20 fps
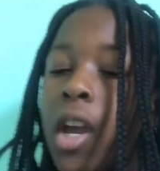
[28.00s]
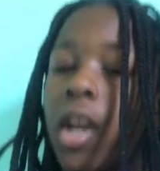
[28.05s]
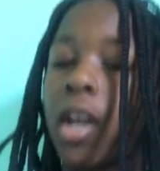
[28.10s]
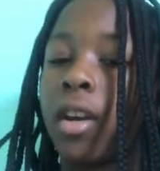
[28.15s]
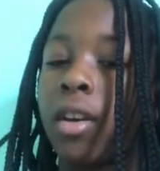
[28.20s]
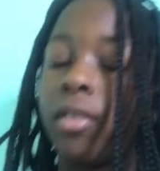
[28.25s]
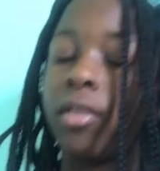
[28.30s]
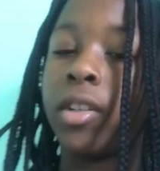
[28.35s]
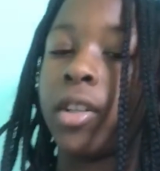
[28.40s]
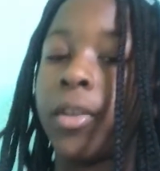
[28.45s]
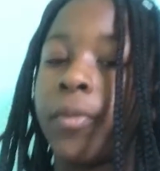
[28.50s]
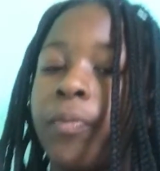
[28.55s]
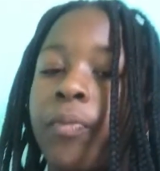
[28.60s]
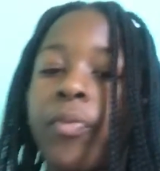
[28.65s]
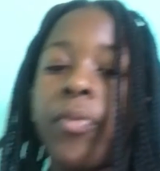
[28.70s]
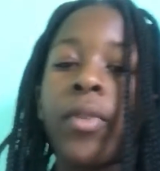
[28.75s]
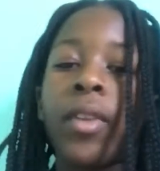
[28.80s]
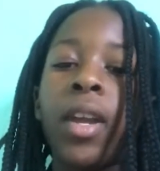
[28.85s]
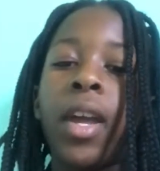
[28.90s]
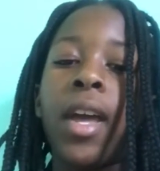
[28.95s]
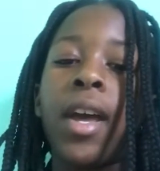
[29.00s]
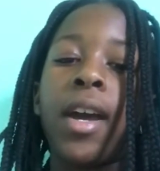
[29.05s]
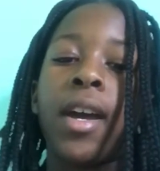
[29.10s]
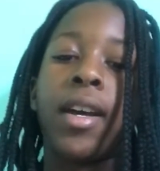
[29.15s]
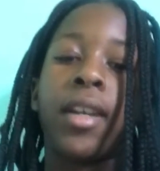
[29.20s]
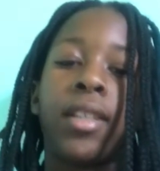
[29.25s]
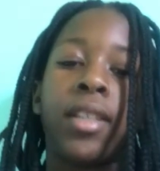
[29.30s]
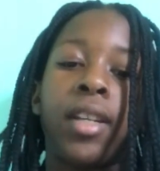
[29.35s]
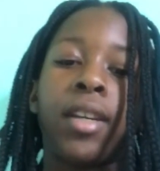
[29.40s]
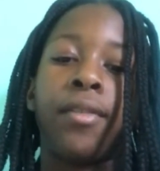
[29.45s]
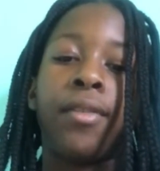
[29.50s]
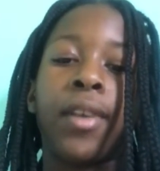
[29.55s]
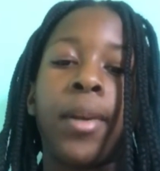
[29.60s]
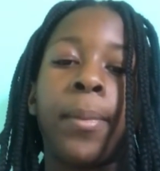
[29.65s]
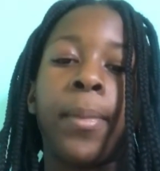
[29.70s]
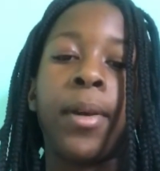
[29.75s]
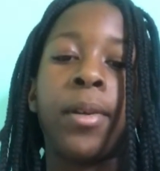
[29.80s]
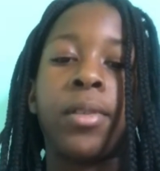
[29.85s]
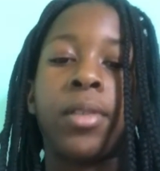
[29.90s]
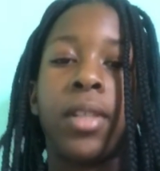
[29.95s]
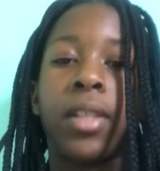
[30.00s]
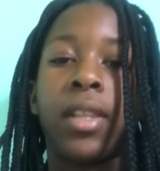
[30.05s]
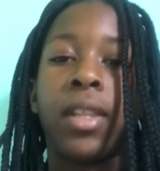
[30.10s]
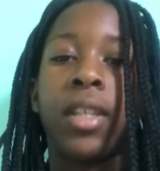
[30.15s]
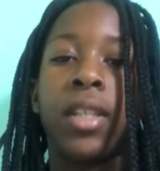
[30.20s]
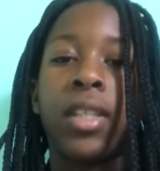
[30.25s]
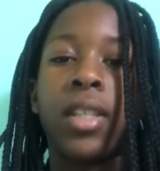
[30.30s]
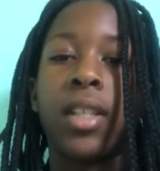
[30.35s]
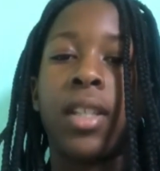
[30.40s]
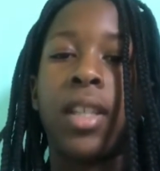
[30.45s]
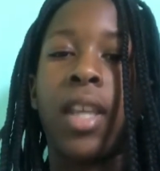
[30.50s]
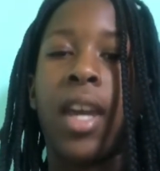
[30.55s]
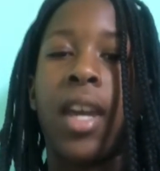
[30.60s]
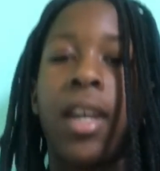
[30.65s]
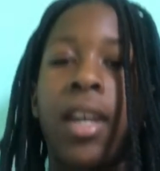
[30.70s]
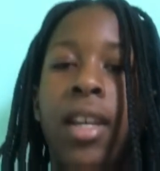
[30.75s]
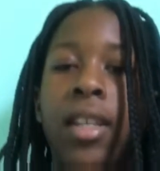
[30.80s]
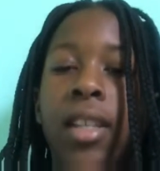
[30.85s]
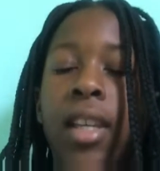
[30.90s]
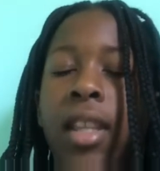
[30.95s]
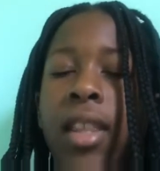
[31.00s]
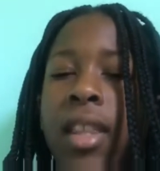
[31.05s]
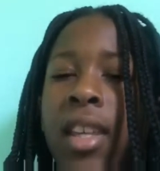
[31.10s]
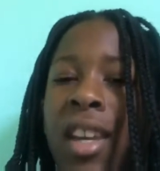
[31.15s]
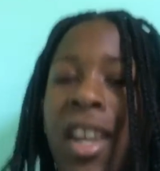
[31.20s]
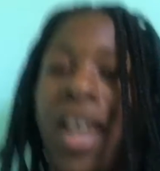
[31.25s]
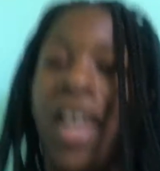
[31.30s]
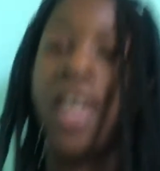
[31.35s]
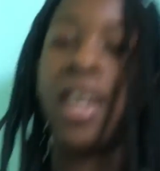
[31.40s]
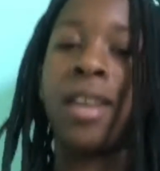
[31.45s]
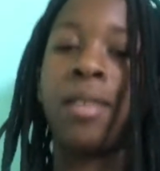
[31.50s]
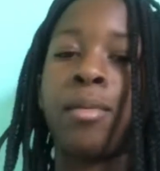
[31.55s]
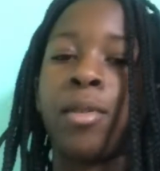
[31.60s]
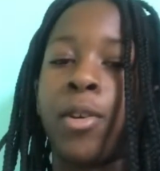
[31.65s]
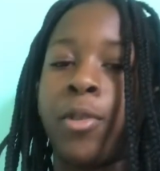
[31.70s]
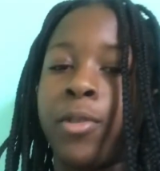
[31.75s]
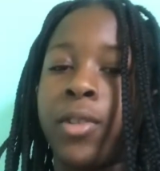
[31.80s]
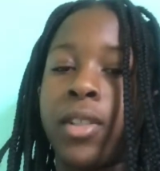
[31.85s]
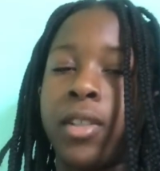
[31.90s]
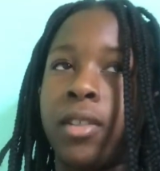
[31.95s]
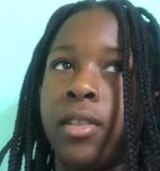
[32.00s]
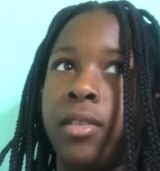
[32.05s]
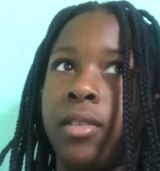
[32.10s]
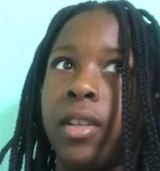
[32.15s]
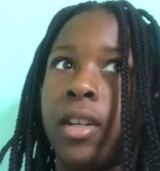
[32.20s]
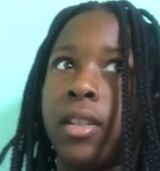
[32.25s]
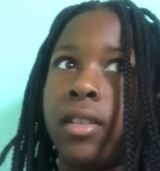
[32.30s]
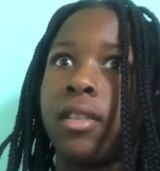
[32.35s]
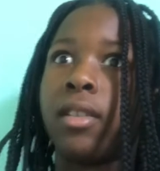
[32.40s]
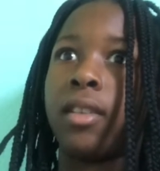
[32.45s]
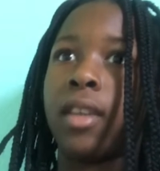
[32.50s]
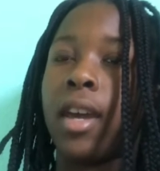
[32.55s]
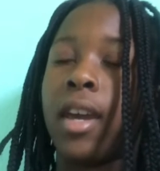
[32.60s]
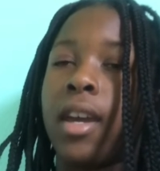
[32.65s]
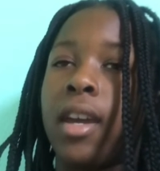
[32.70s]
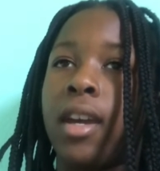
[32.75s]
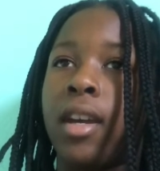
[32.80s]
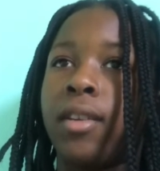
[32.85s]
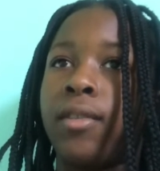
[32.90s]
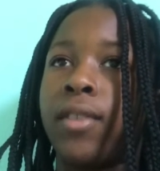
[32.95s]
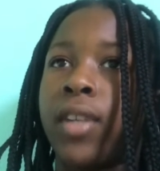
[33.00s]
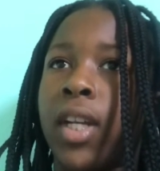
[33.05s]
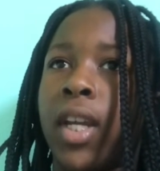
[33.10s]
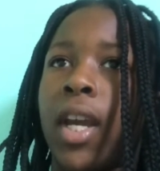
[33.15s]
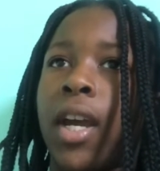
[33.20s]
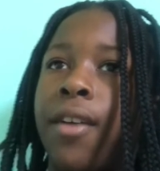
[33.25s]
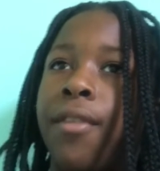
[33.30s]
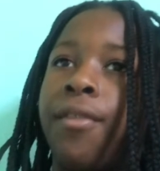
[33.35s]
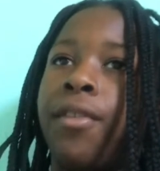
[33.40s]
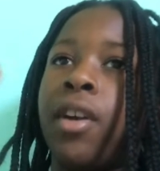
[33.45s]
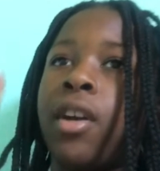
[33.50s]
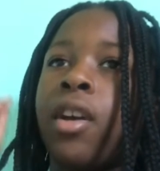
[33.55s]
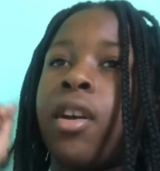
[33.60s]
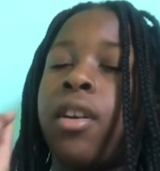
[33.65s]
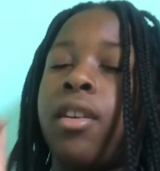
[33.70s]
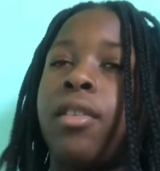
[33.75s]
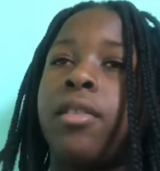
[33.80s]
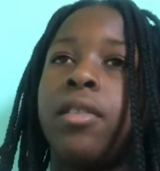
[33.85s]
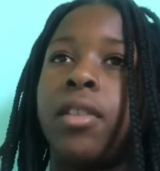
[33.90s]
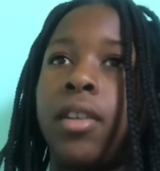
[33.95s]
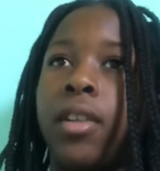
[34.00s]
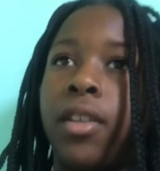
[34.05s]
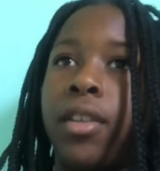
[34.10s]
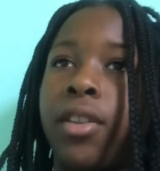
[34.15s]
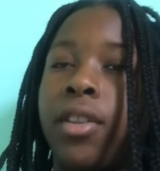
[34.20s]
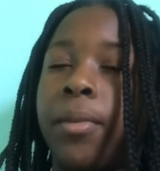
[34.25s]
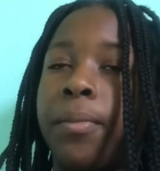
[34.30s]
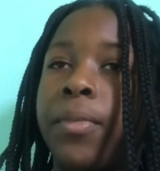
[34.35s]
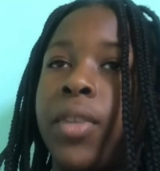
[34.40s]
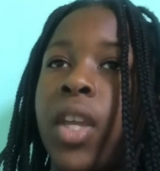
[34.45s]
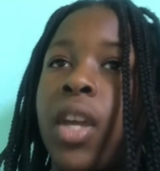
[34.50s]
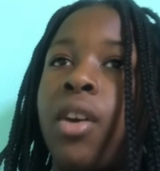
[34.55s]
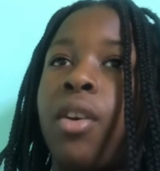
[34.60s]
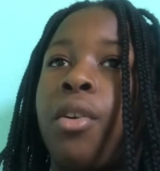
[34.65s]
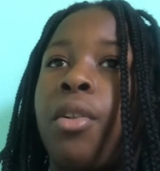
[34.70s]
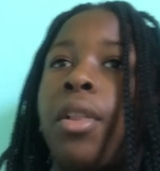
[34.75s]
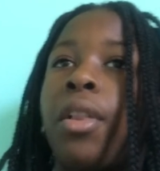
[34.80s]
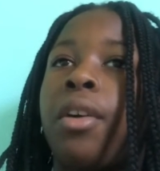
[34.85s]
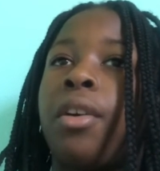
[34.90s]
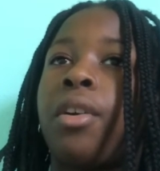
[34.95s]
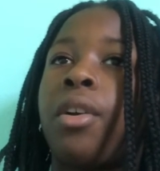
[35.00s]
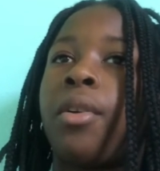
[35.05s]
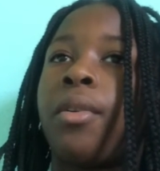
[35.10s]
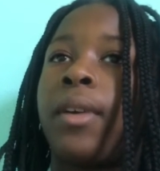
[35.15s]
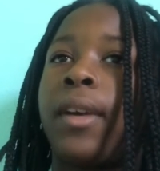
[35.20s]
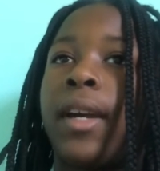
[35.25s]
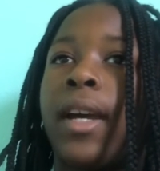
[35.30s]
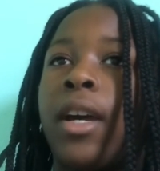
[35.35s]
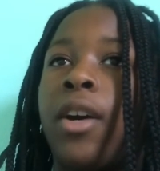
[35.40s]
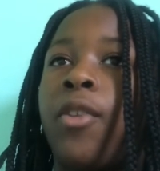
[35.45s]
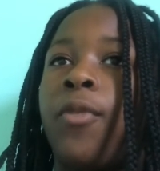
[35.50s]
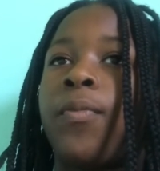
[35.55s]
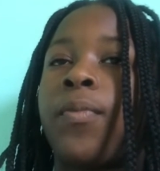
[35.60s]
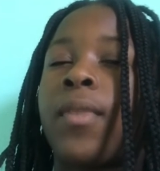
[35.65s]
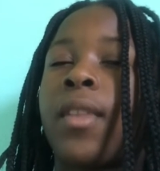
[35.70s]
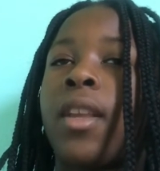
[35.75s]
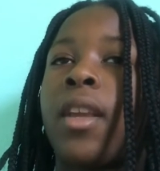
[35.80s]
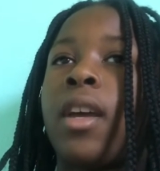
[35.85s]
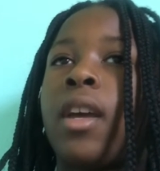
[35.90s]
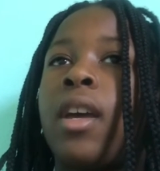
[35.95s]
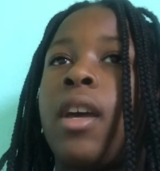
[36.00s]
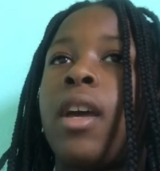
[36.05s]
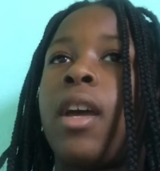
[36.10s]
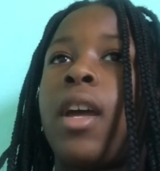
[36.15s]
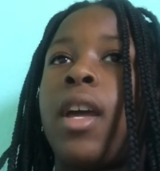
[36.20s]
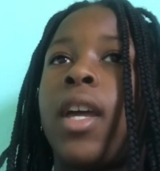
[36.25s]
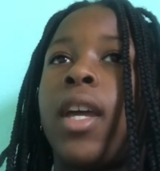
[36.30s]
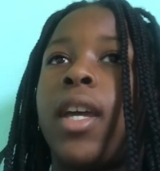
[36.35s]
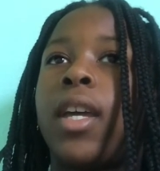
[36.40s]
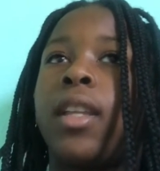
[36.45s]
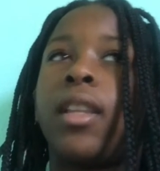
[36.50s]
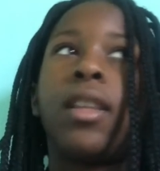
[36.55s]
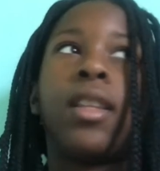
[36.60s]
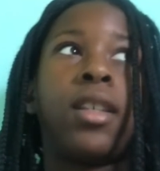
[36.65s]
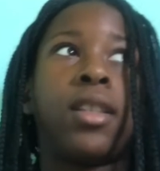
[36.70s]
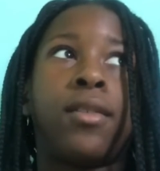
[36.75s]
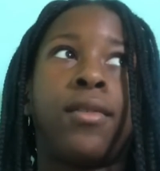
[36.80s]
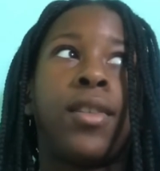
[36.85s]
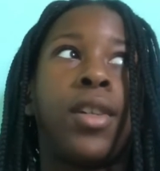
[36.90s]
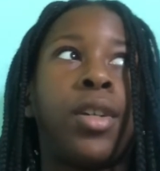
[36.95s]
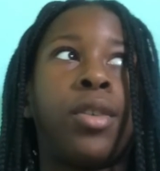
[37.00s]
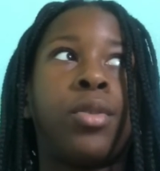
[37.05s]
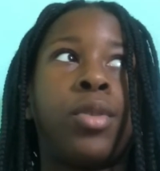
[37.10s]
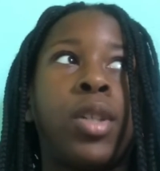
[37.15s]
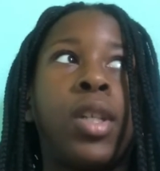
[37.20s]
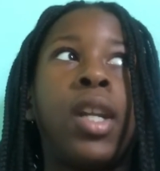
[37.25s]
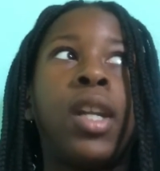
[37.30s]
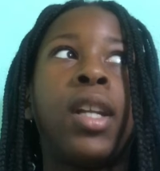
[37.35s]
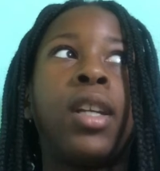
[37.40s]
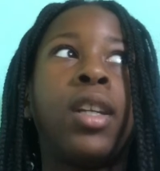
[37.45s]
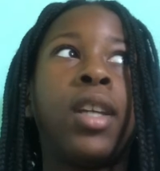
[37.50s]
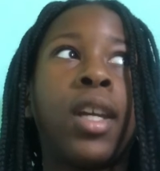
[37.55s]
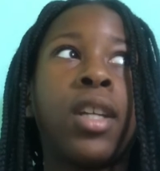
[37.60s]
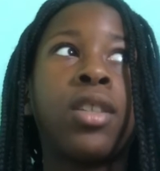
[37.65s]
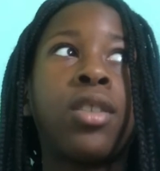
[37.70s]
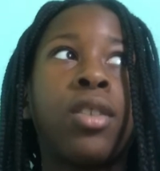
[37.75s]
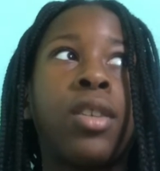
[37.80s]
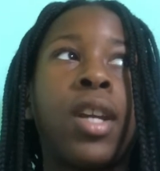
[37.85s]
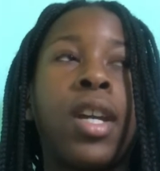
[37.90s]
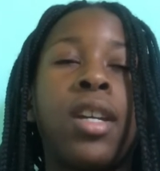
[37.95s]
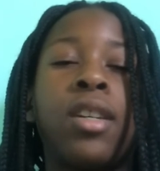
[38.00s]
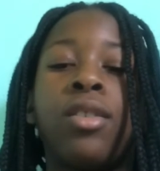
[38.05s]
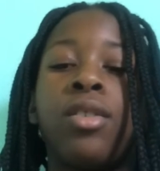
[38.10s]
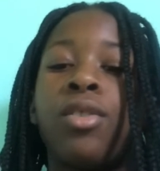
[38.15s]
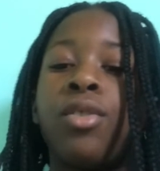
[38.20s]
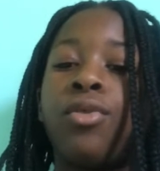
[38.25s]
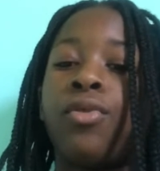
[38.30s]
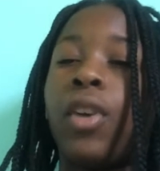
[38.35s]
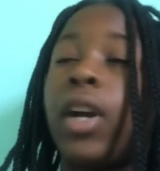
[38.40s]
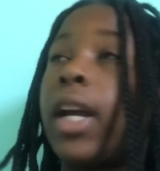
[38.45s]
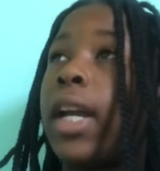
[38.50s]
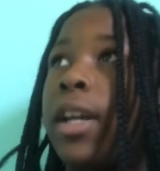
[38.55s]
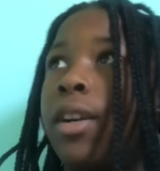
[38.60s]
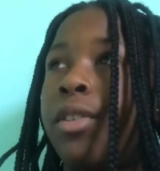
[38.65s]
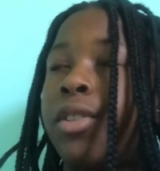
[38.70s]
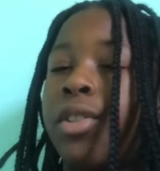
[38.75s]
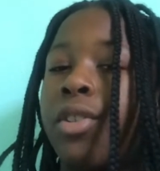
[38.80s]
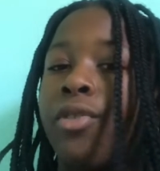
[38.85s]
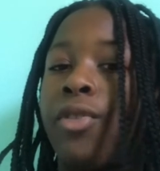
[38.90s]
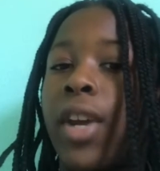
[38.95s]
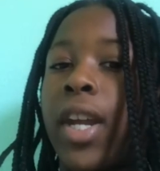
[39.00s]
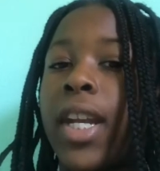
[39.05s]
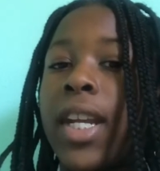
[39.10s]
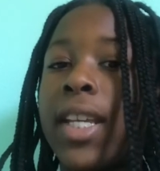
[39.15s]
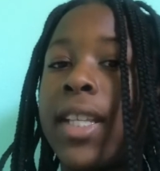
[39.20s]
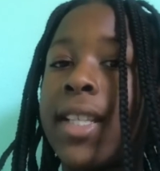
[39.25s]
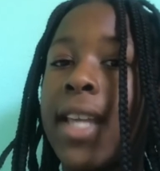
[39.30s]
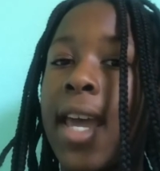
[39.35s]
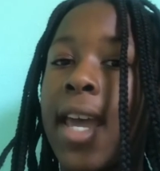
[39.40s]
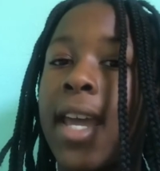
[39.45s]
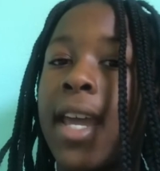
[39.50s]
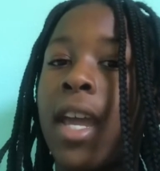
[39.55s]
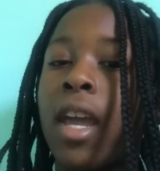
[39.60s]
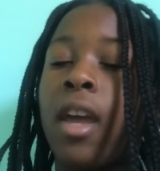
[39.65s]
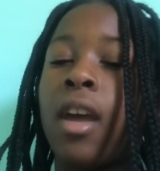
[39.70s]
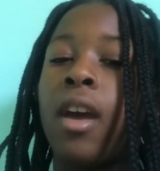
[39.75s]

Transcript: I don't know. And if I post this today, because I think I am going to do that today, I already have the thumbnail going out. And this video was yesterday. It was a raining day.